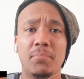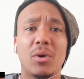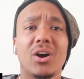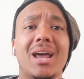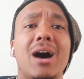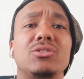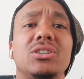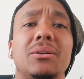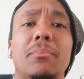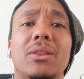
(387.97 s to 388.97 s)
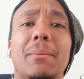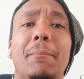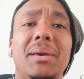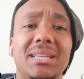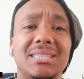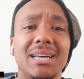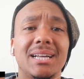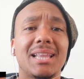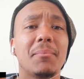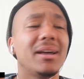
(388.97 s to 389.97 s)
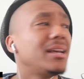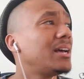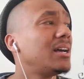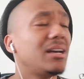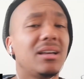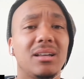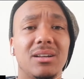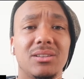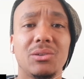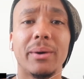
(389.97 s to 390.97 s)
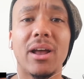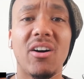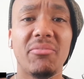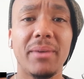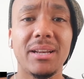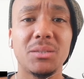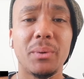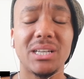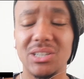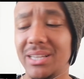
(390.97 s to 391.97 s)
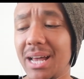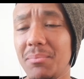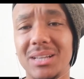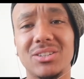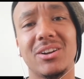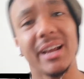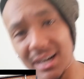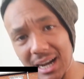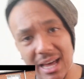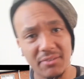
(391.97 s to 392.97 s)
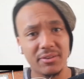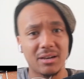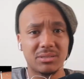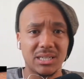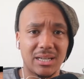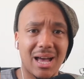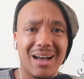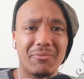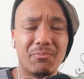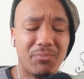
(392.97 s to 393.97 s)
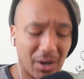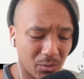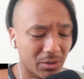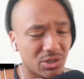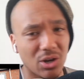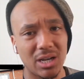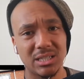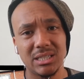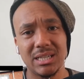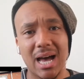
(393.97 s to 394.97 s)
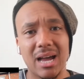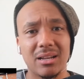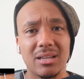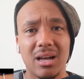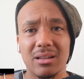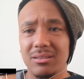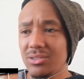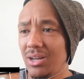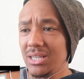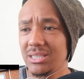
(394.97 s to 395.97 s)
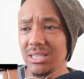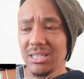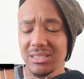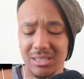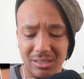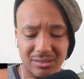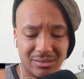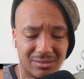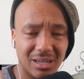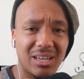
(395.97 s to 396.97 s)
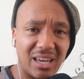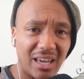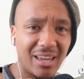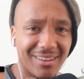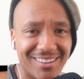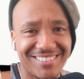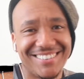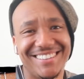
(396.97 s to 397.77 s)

Man got a house on the on the beach. That man two and a half men is based on that man's real life. You know what I'm saying? I fuck with Charlie Sheen. I uh, Charlie Sheen is the the king.